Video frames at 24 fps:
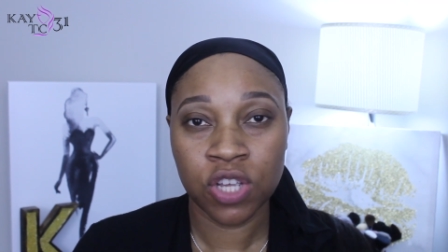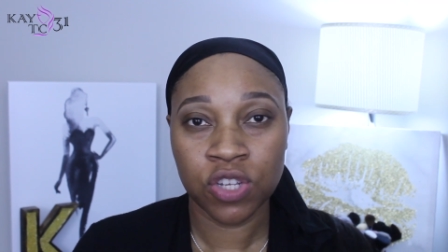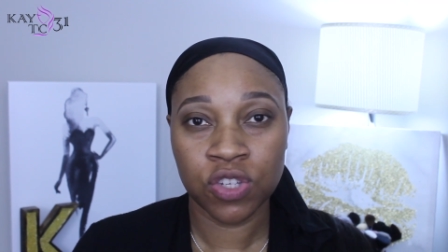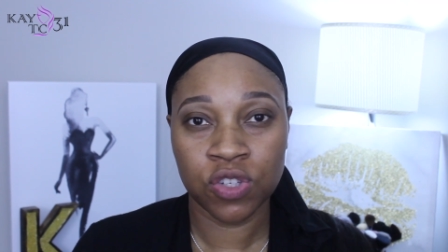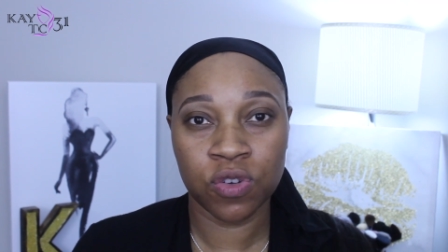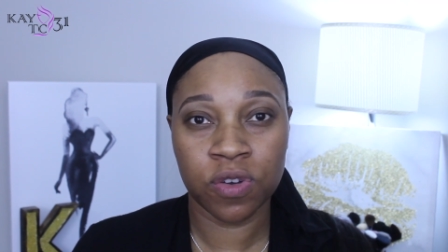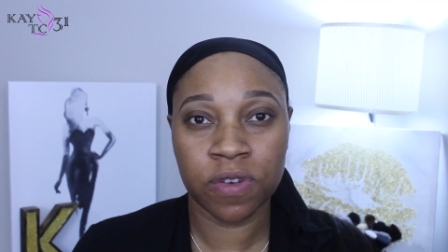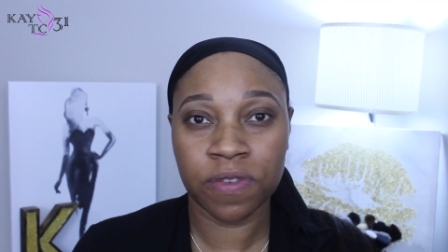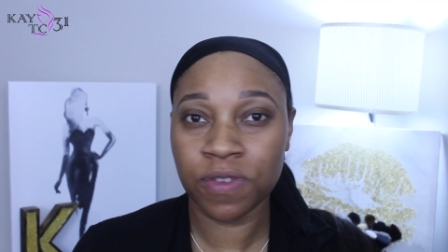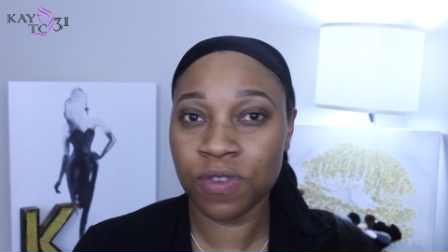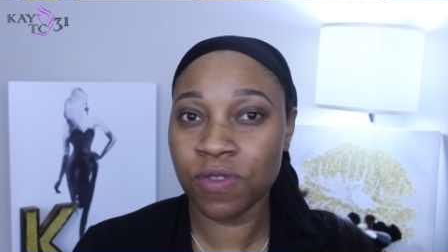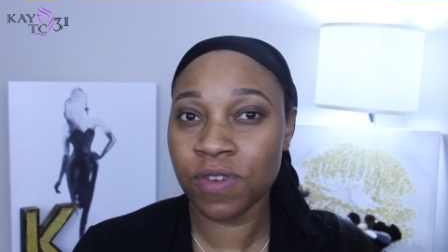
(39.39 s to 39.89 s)

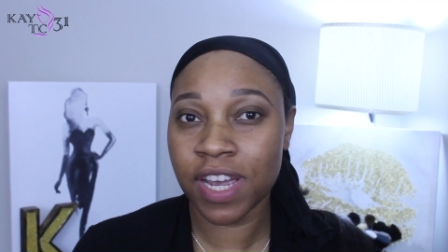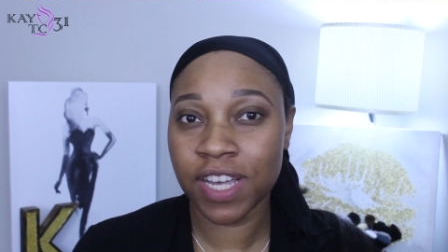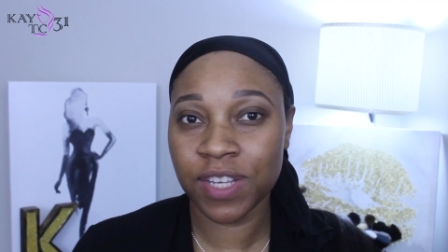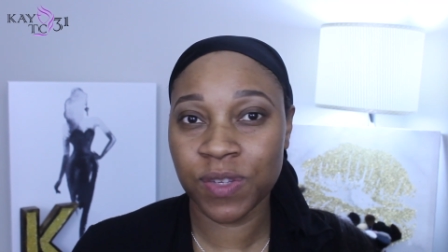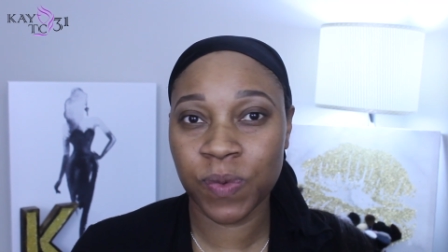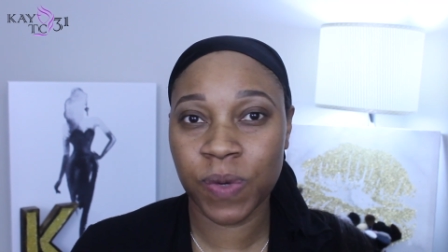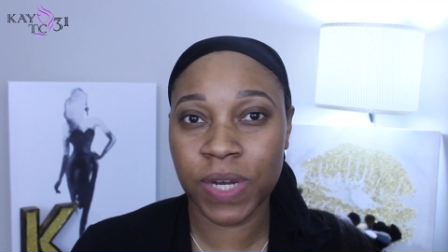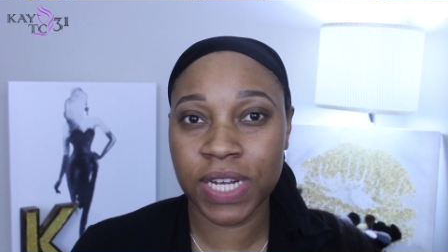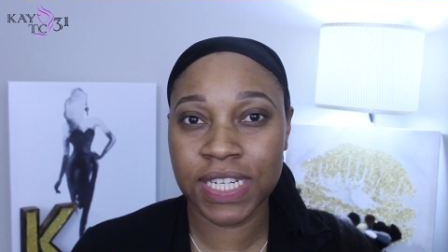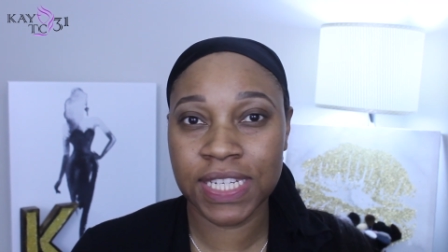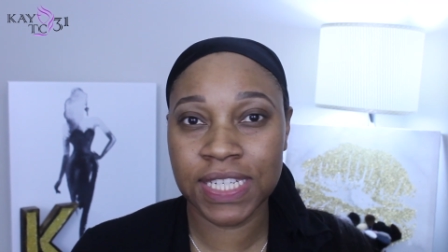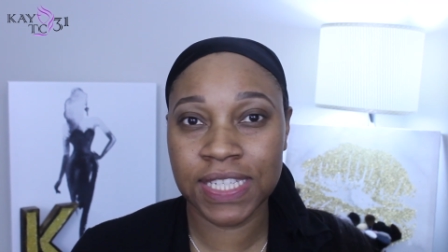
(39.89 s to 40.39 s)
So if you
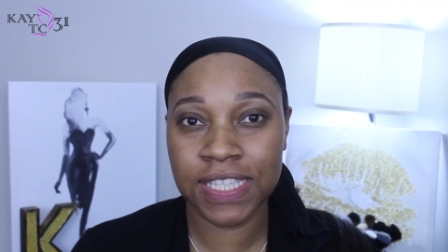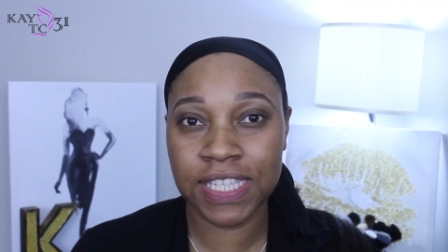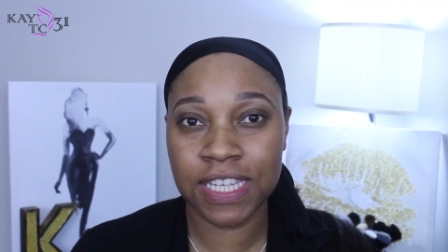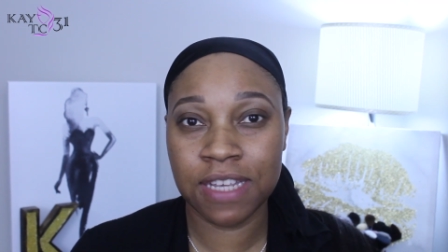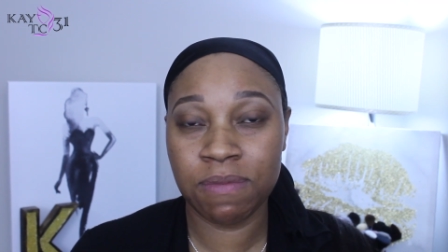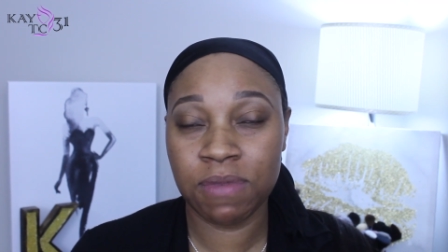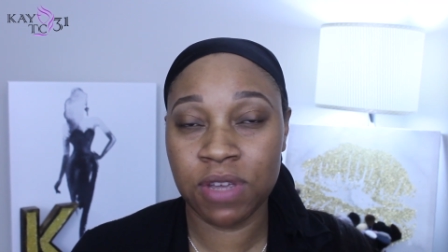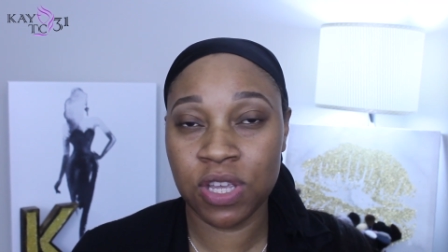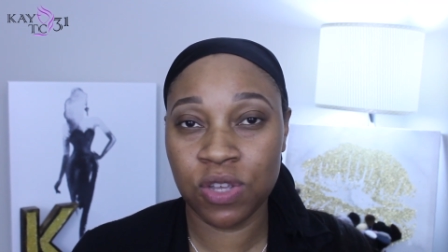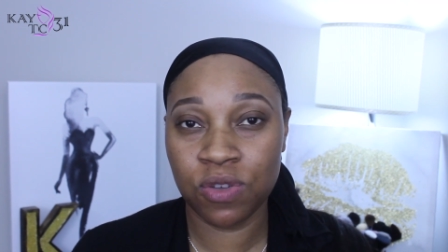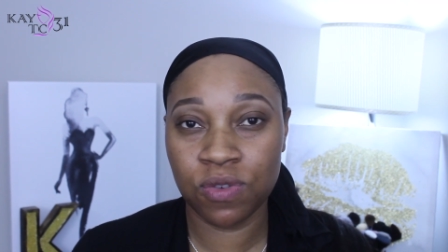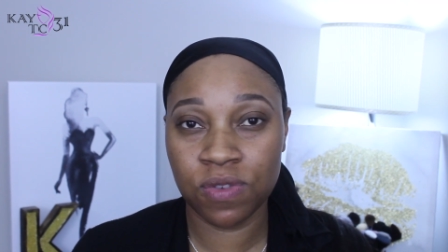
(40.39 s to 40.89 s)
guys want to
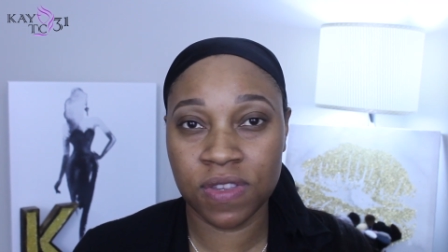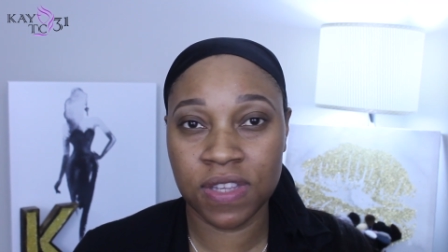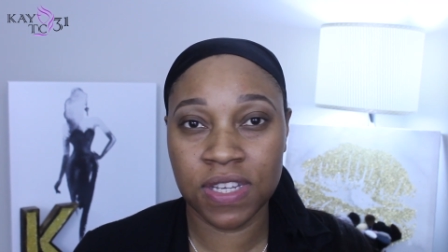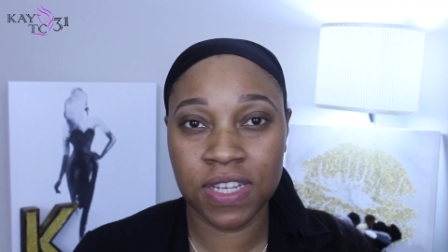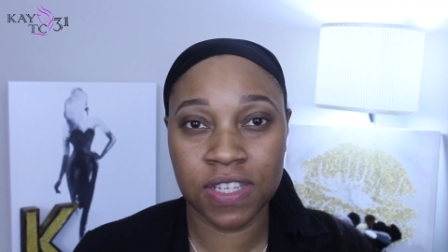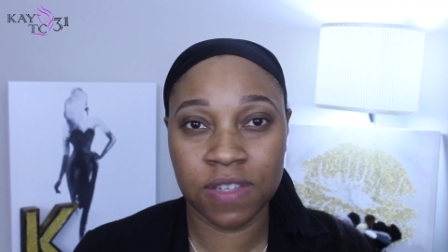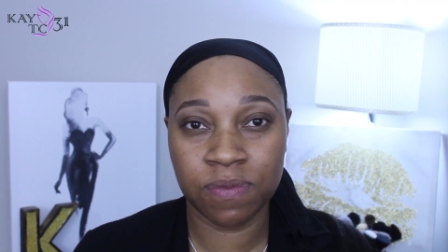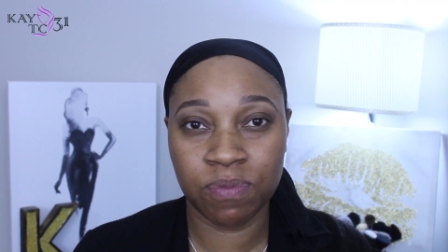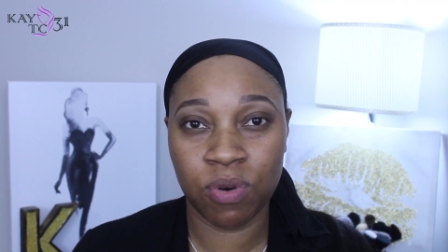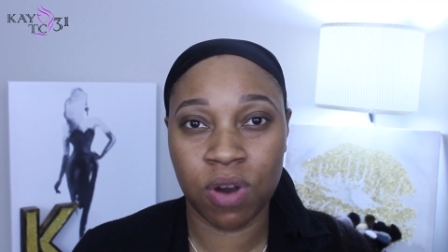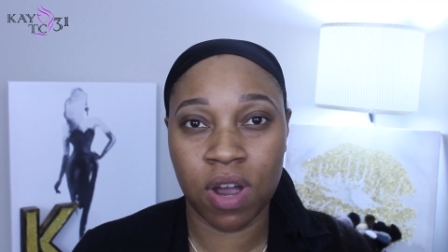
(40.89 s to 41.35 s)
see me use these